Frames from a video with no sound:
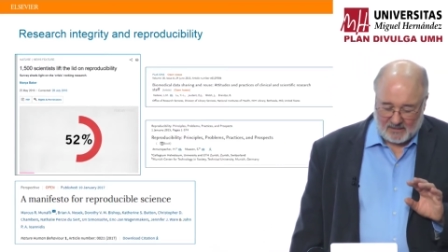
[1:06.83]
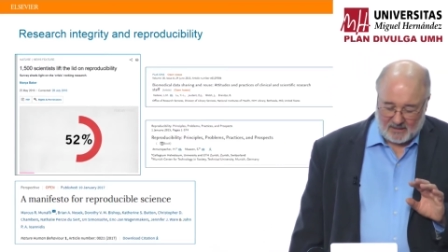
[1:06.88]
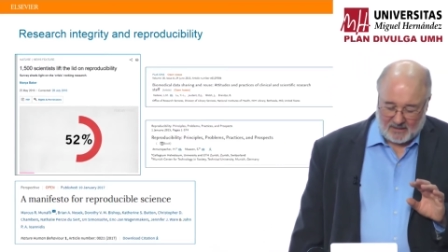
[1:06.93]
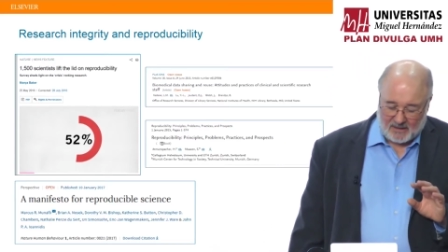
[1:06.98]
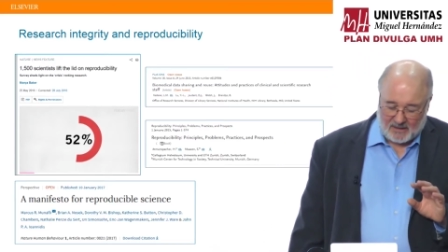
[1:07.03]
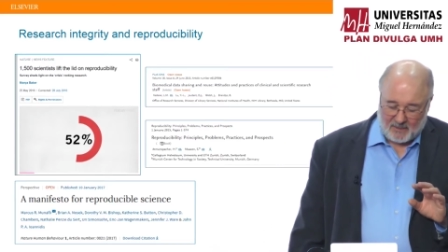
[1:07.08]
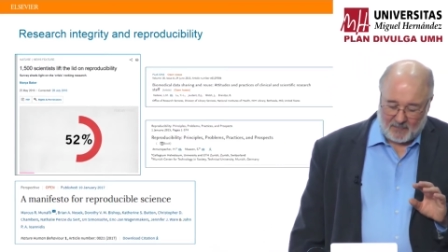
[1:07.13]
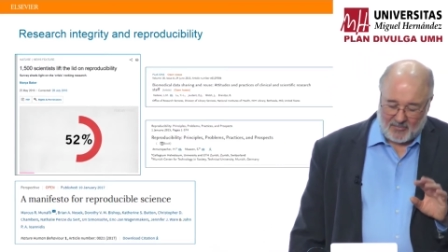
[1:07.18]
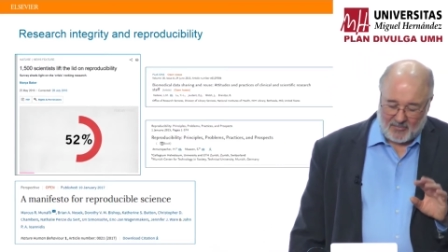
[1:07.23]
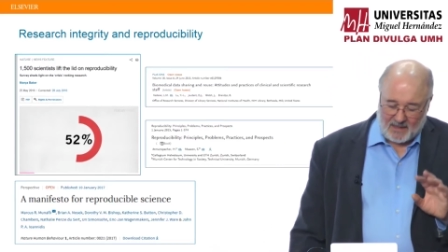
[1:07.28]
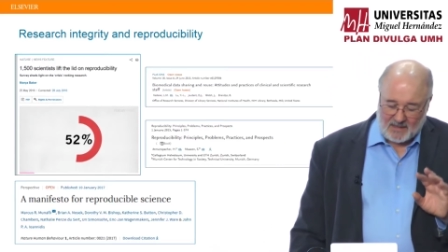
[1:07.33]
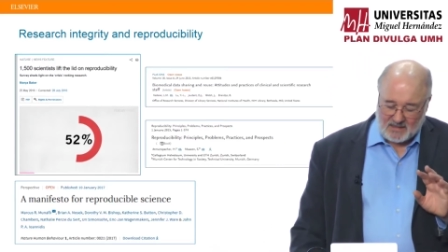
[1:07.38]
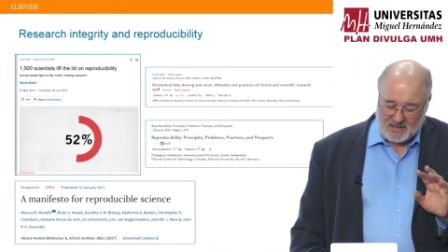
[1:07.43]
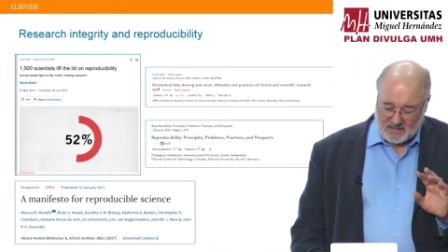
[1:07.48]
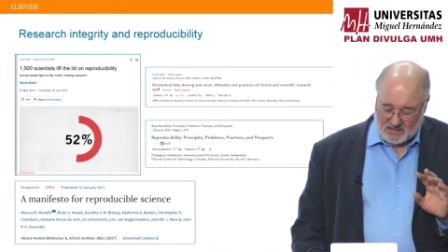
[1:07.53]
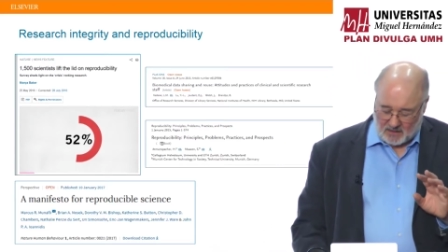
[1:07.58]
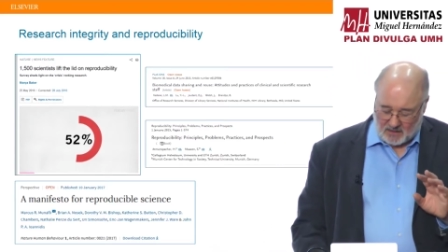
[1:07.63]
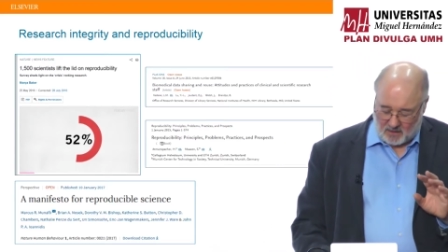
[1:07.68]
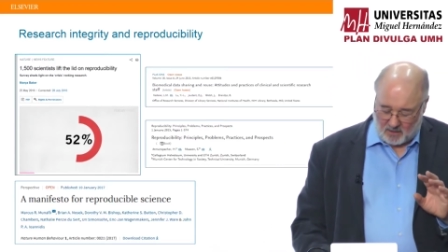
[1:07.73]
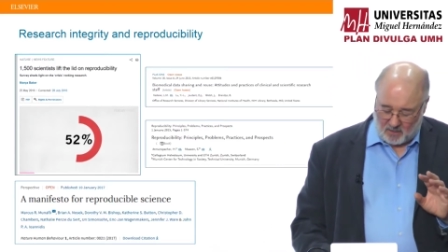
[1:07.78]
And
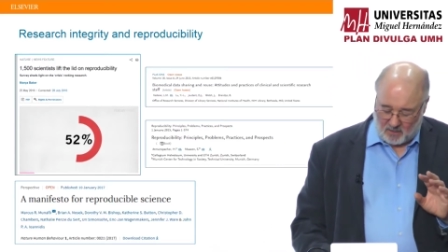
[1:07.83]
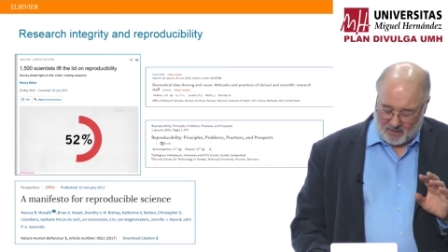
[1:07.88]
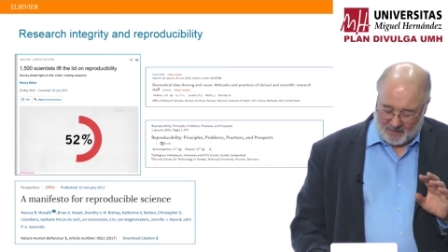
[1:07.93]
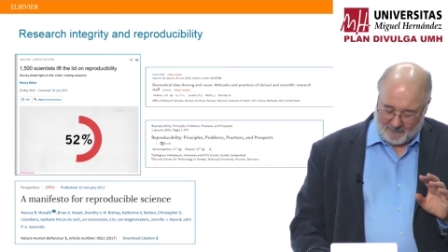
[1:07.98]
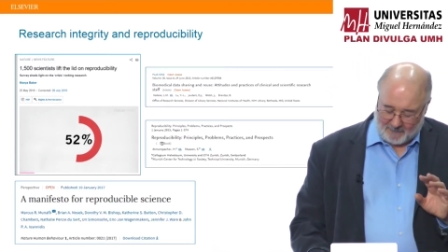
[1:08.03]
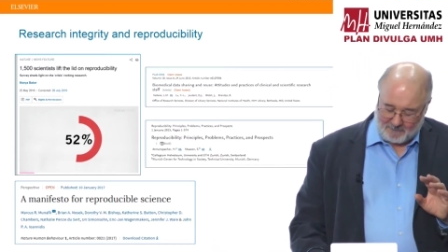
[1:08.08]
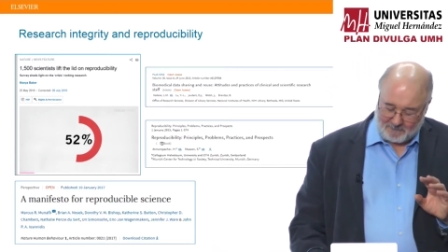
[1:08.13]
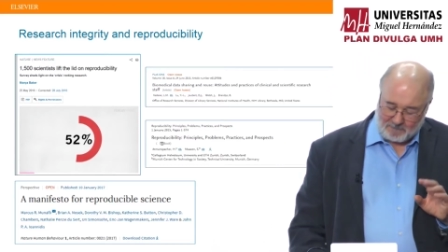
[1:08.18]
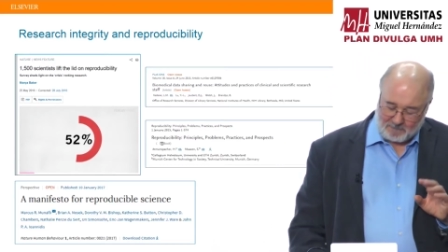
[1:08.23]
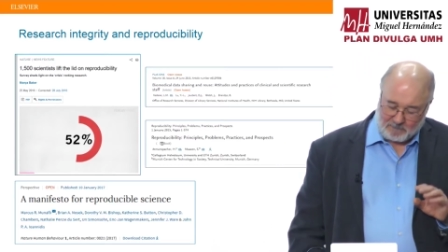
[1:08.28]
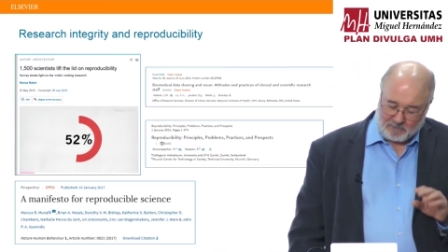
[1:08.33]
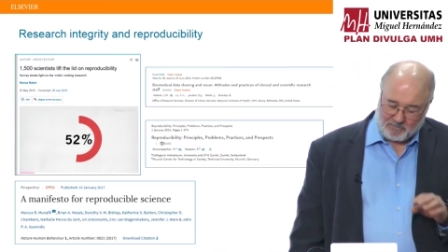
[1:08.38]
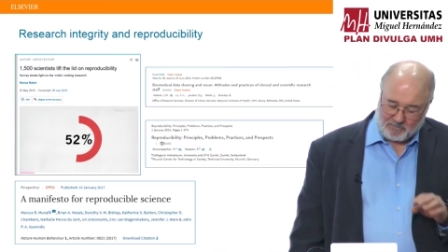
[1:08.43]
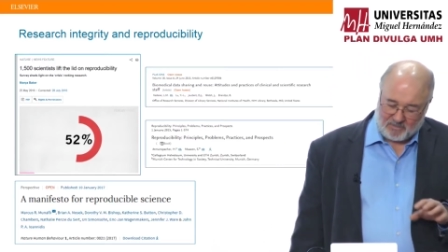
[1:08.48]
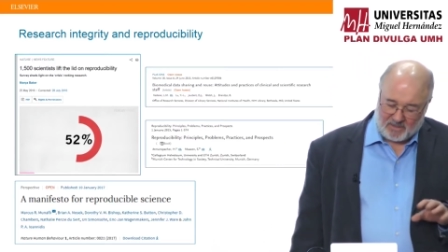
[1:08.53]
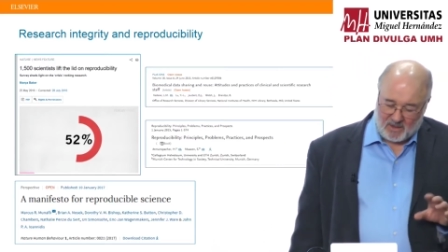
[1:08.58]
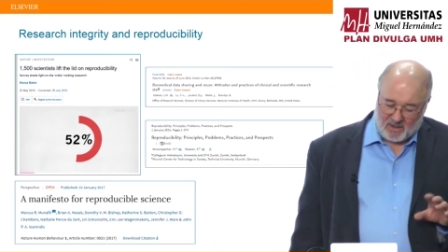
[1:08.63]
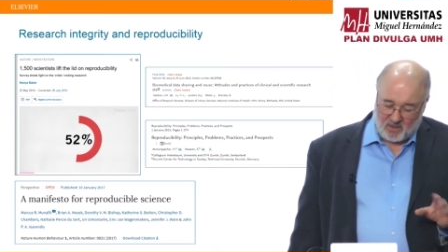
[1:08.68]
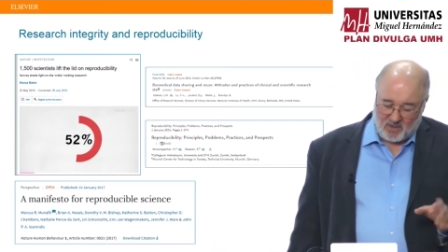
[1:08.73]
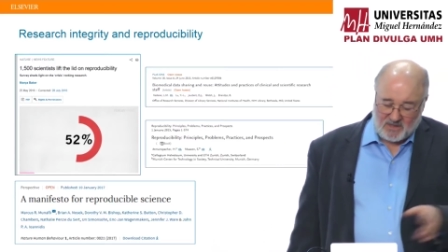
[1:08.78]
so
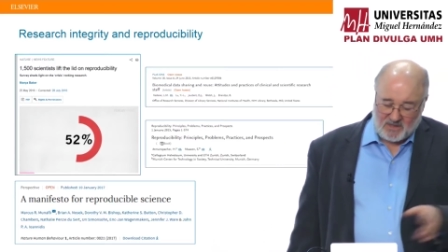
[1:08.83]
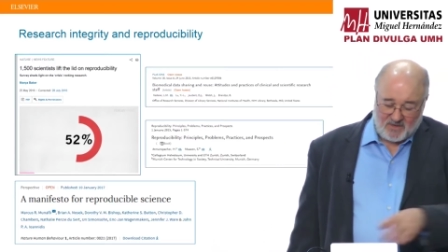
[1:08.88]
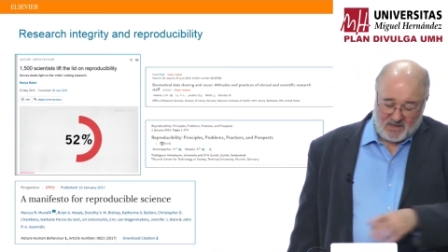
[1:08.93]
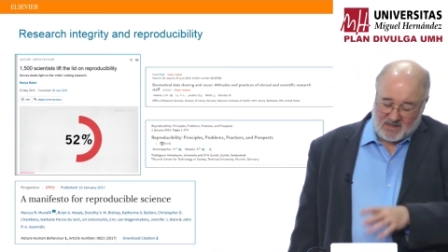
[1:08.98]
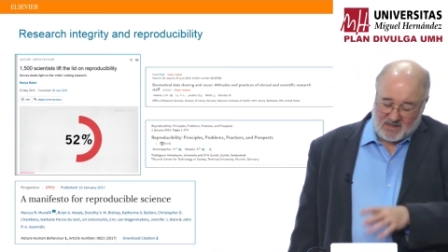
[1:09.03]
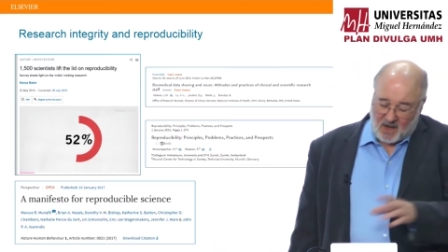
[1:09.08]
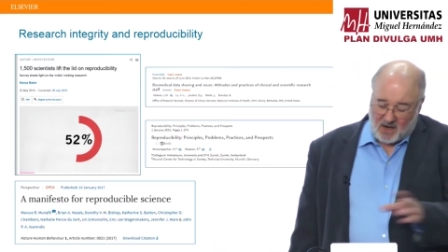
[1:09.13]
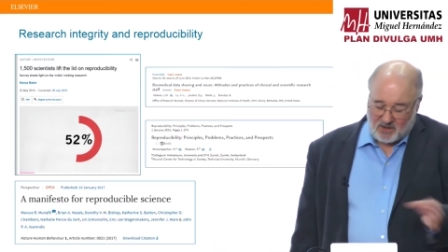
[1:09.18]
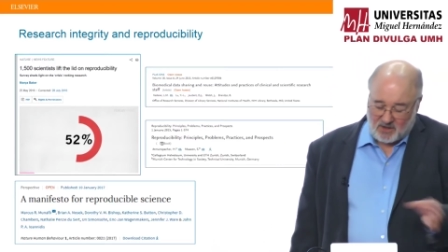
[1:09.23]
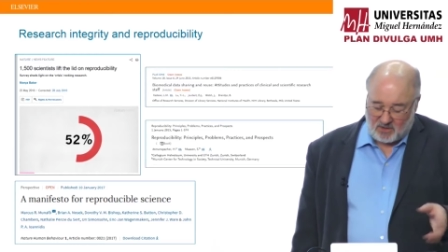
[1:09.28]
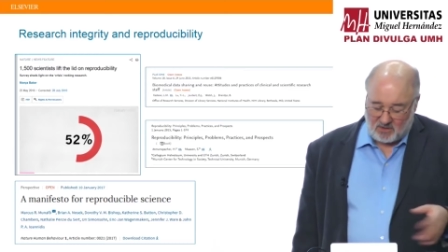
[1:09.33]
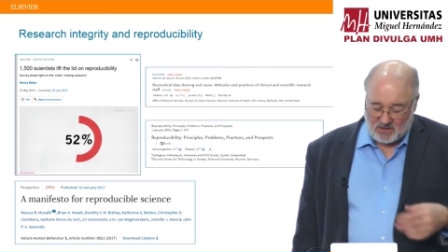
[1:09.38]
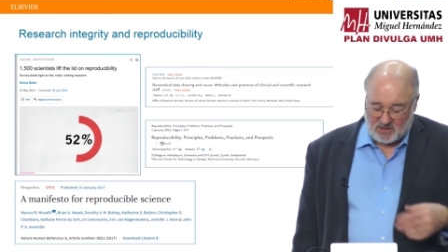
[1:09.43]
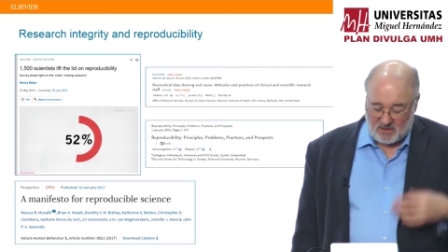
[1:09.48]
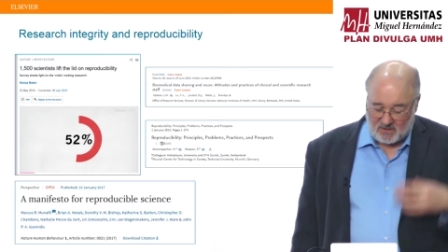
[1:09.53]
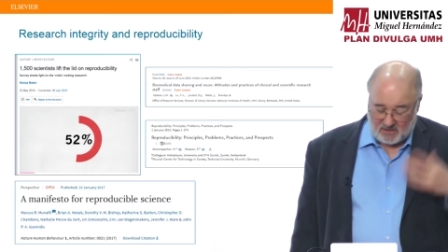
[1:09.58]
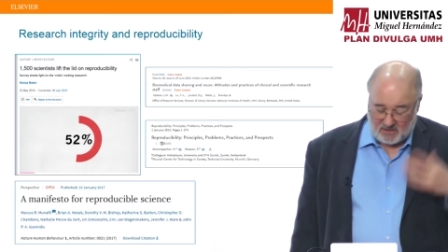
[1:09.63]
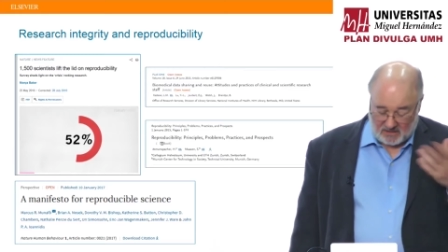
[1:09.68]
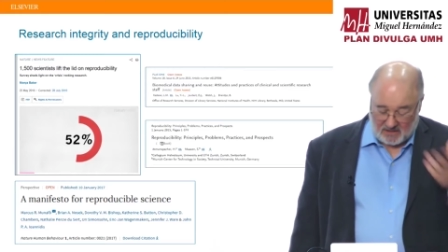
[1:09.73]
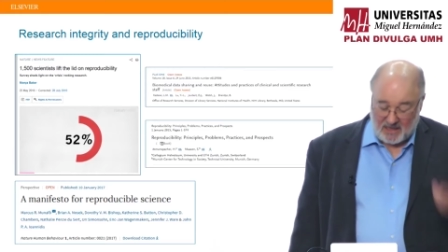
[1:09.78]
all these various articles
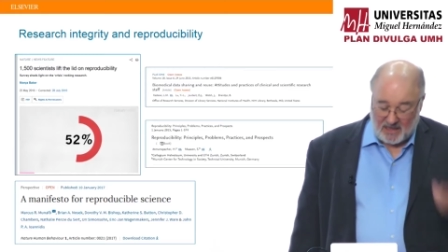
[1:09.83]
are